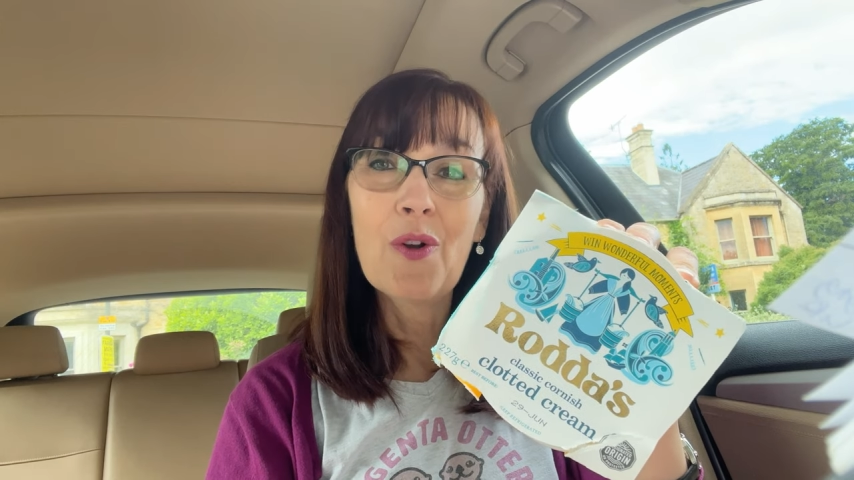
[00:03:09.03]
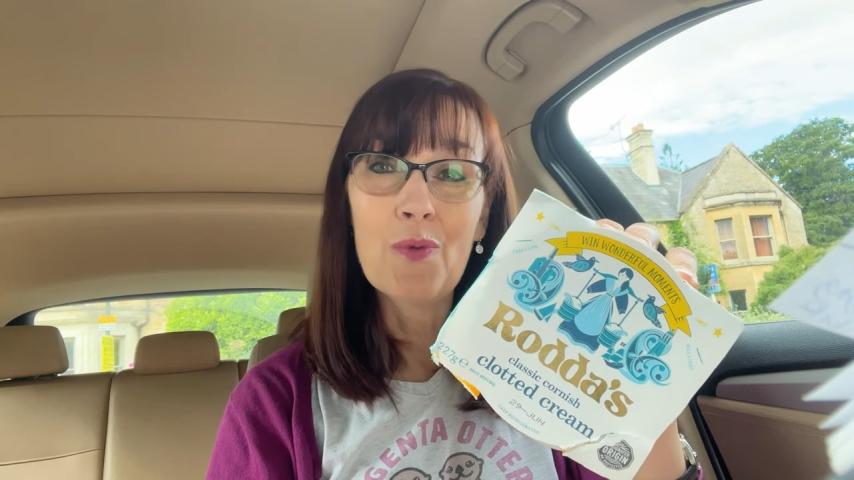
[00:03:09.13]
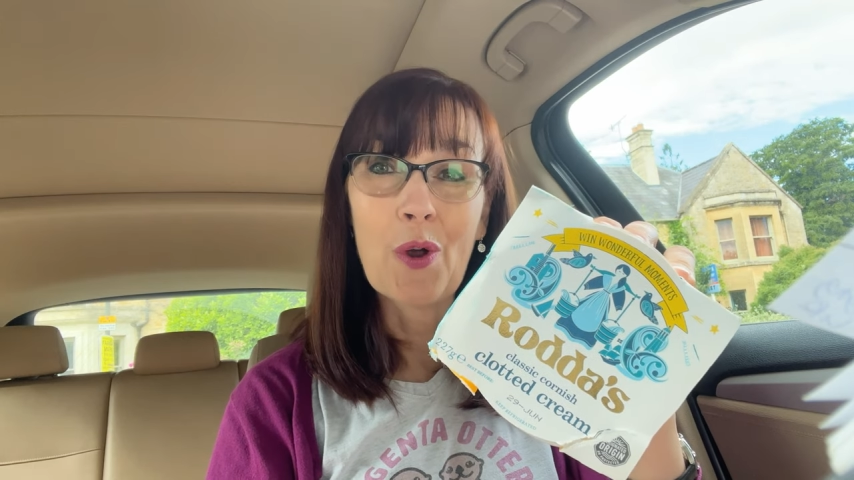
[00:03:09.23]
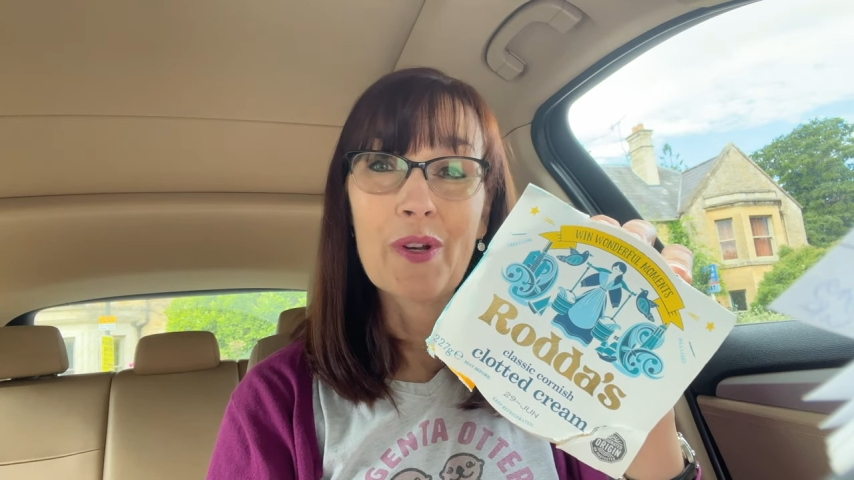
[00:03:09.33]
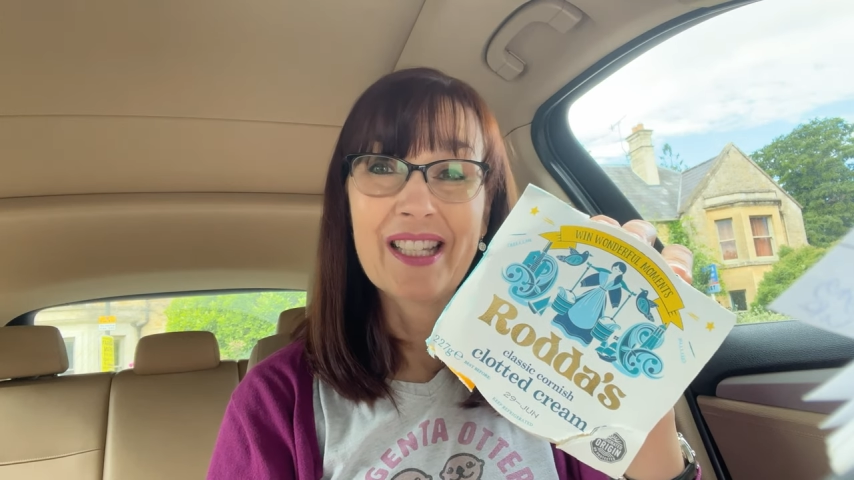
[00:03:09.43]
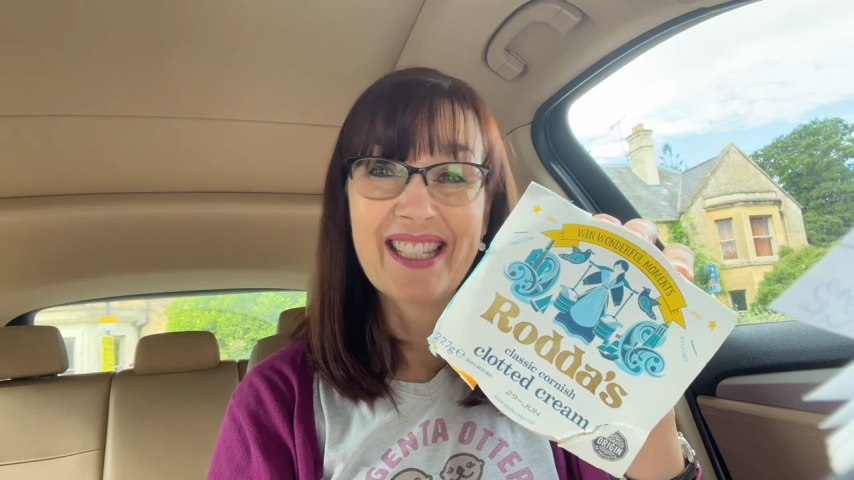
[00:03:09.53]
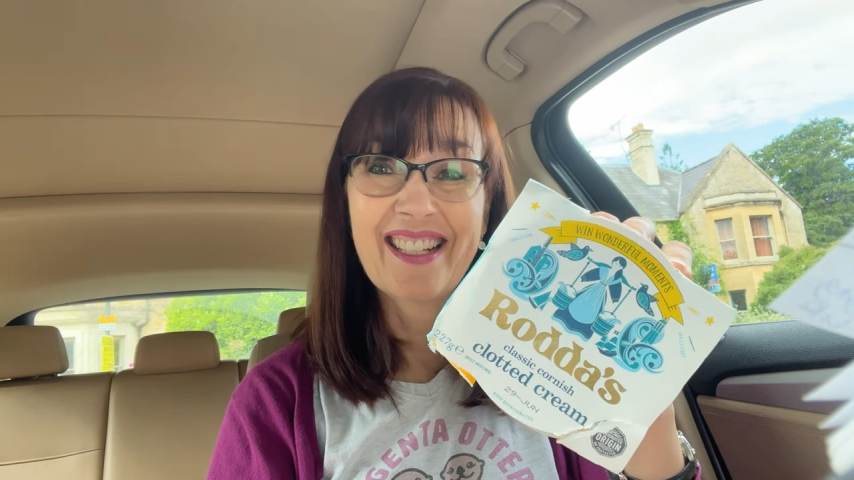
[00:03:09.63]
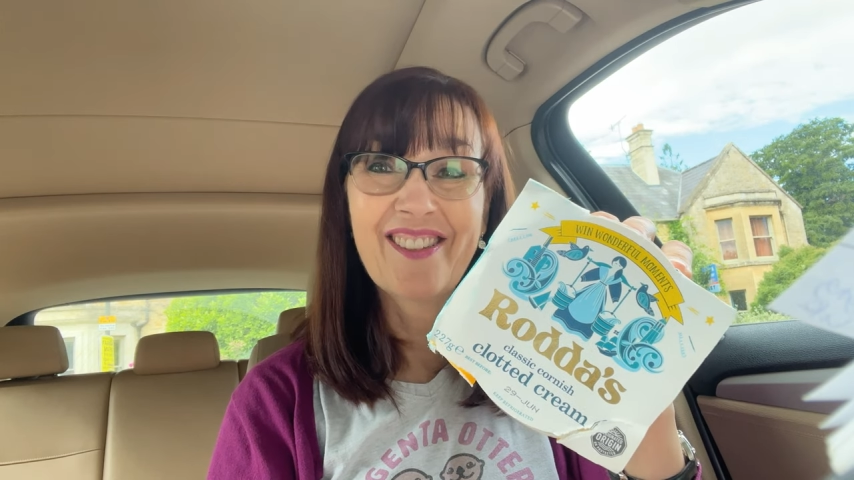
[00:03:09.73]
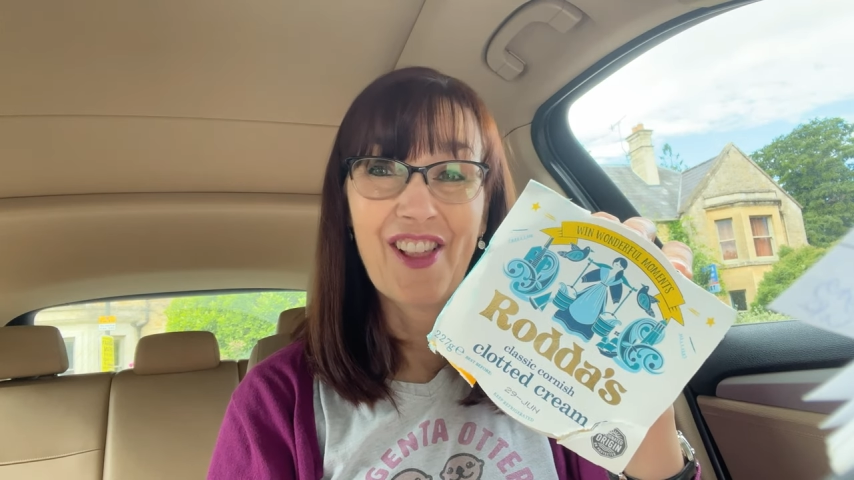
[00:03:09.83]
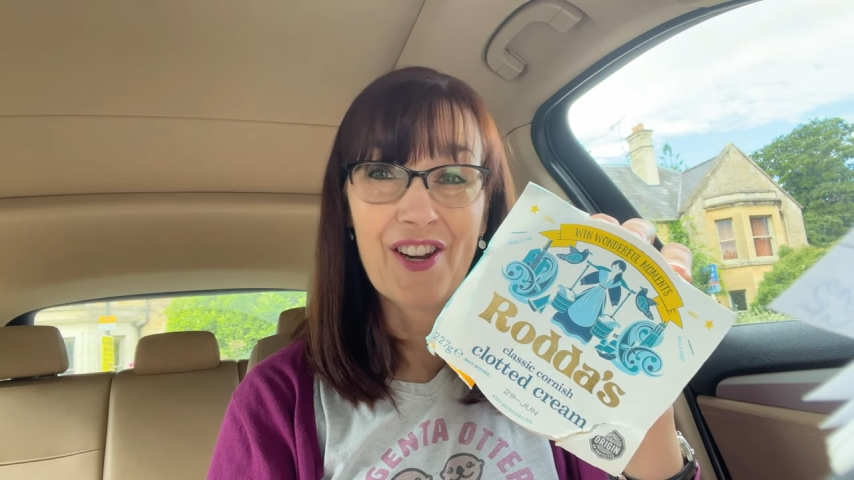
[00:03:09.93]
Roddas
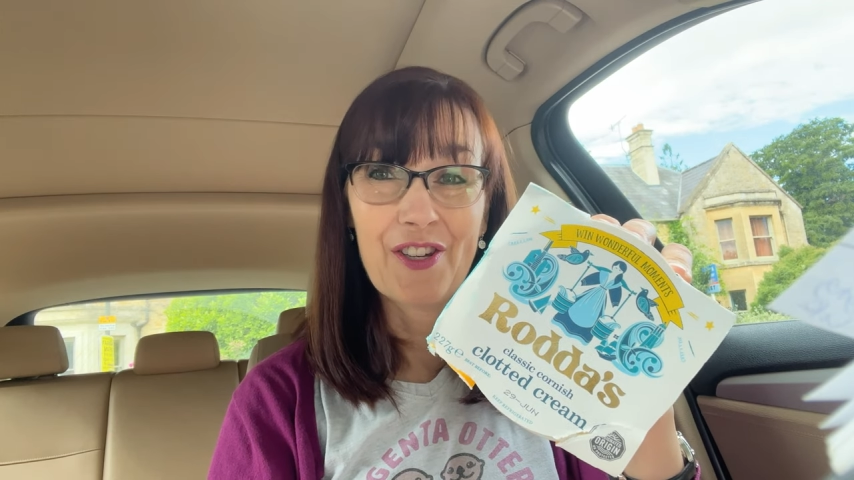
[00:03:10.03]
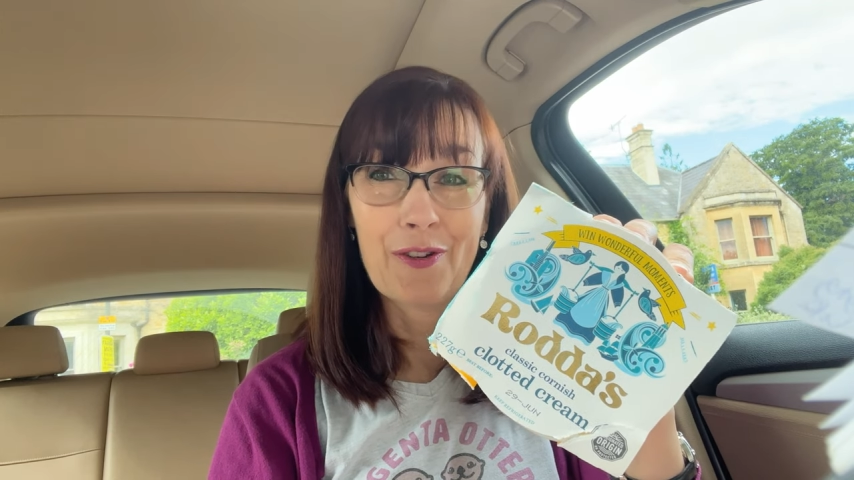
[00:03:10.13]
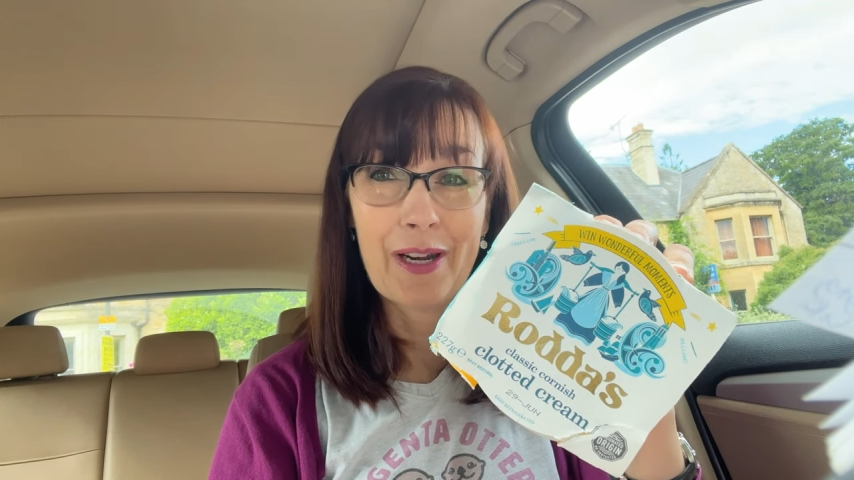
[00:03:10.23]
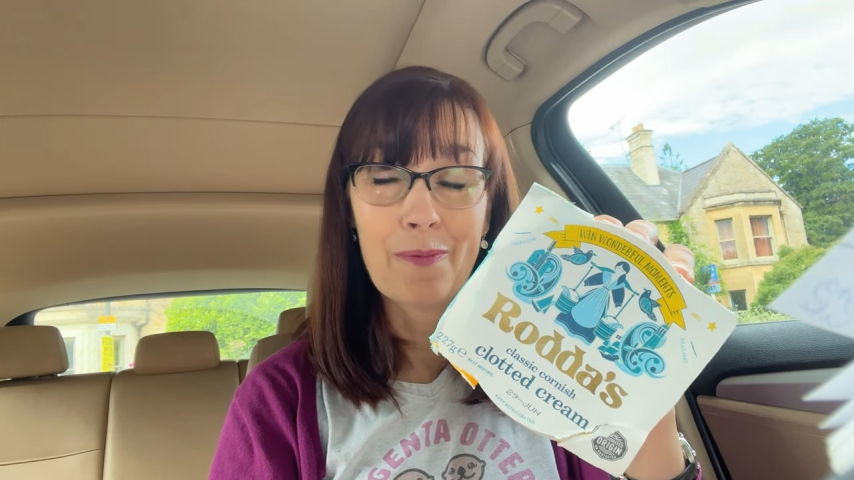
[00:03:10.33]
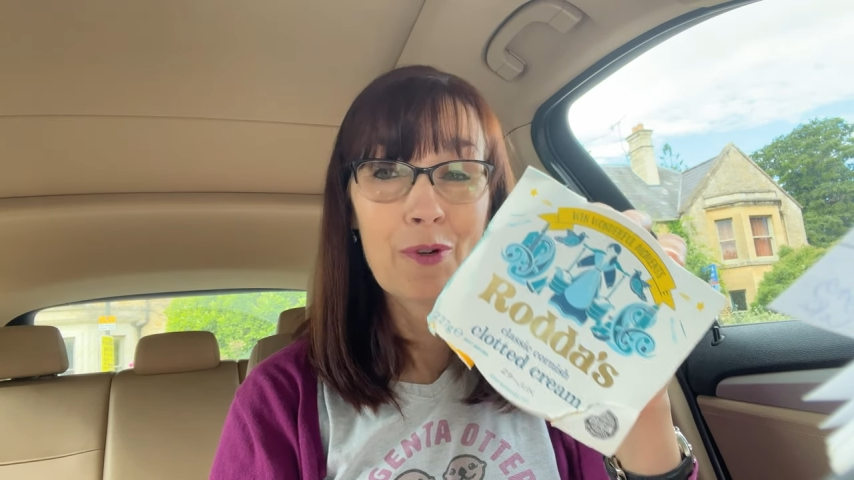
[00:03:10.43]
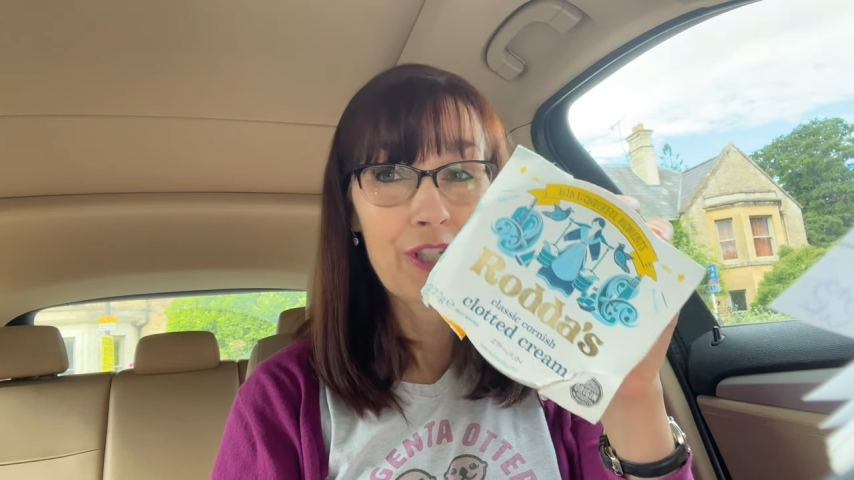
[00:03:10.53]
Clotted Cream,